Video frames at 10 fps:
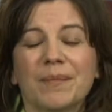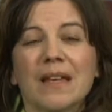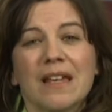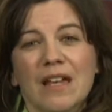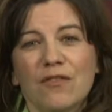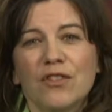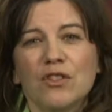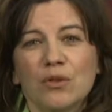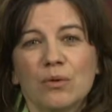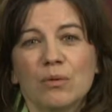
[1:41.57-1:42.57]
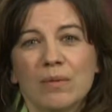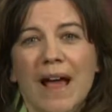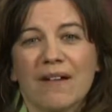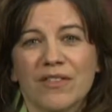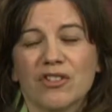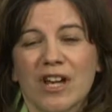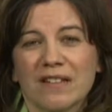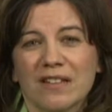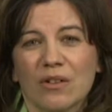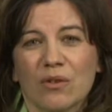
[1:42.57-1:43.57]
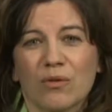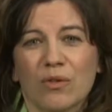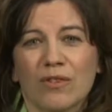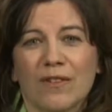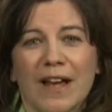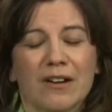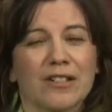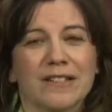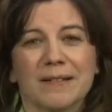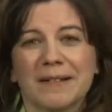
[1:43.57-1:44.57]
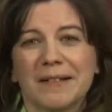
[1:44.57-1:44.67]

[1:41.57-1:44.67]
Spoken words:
if you do have the chance to go through the flyers,